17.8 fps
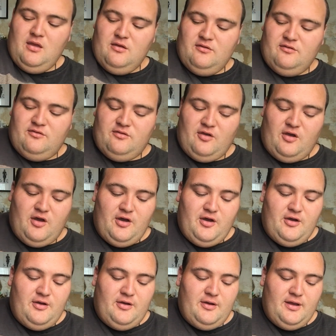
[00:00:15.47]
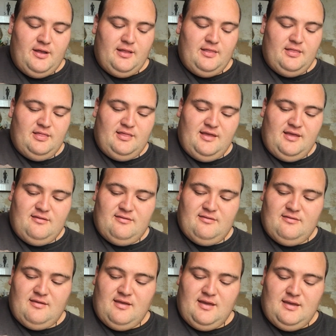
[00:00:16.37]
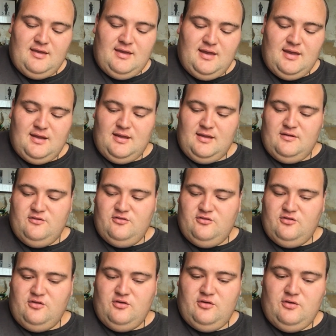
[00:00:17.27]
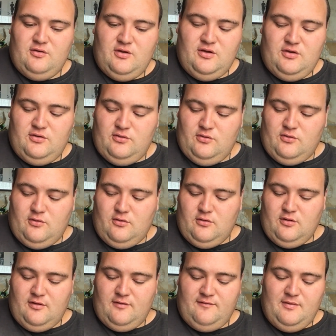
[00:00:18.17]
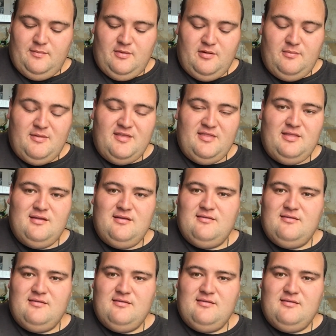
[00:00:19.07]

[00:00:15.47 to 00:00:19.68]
So let's get into your February monthly.